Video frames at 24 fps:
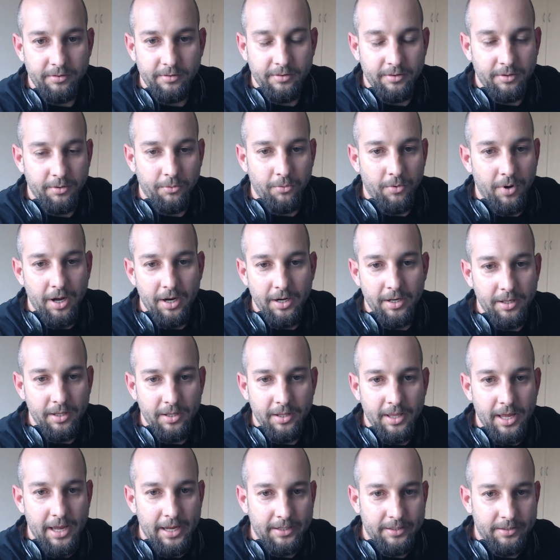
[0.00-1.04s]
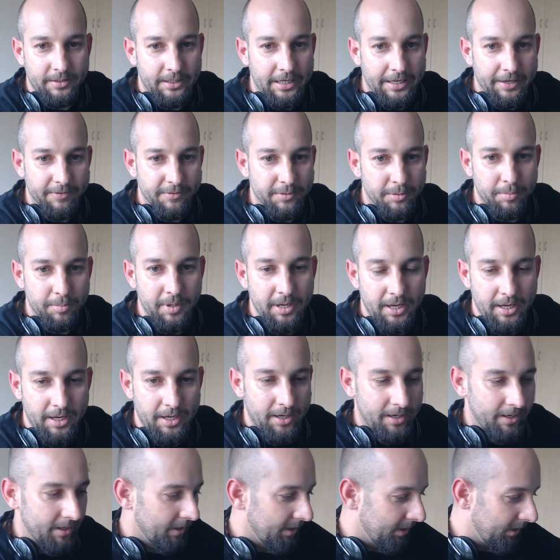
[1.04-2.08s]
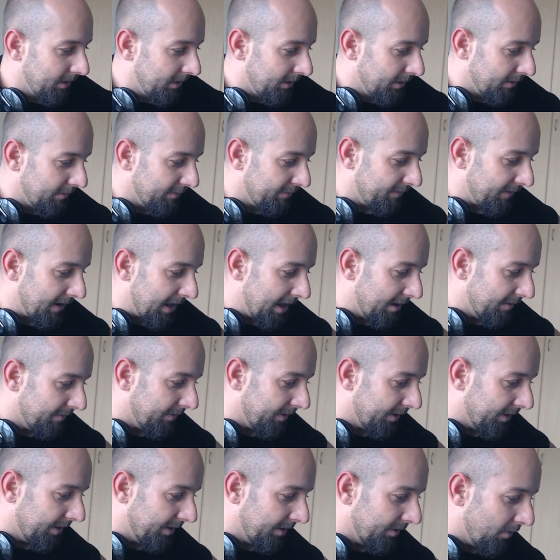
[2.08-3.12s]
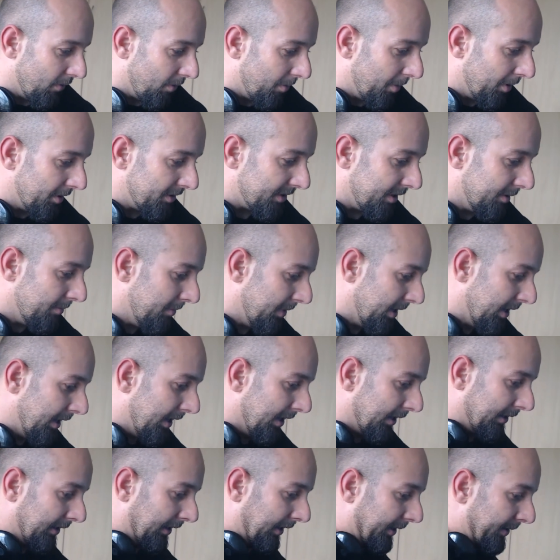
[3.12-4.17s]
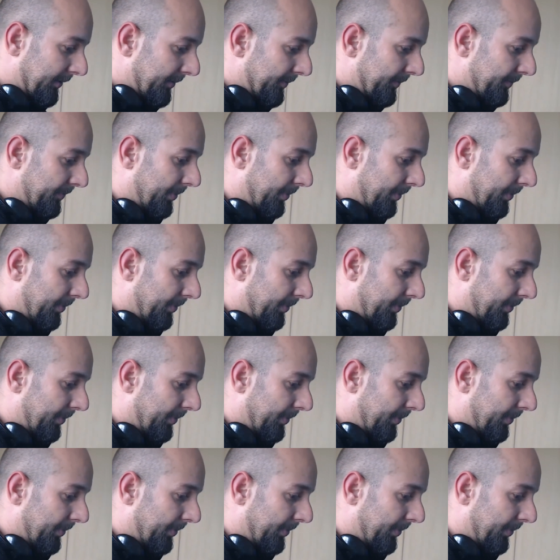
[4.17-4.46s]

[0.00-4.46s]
the one that gives me flavor almost immediately.